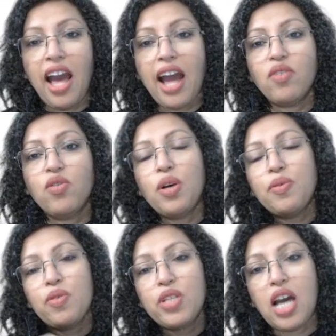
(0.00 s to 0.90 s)

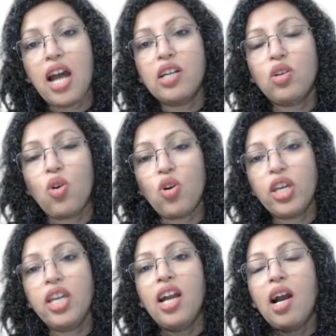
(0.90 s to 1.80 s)
adverbs which are
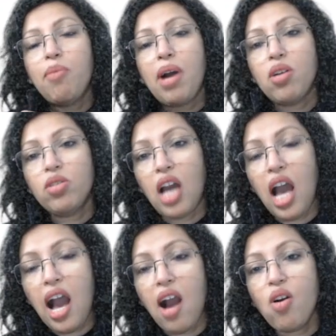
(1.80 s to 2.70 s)
talking about
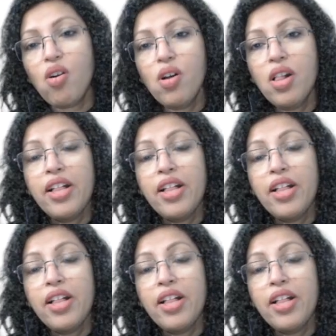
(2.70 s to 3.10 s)
how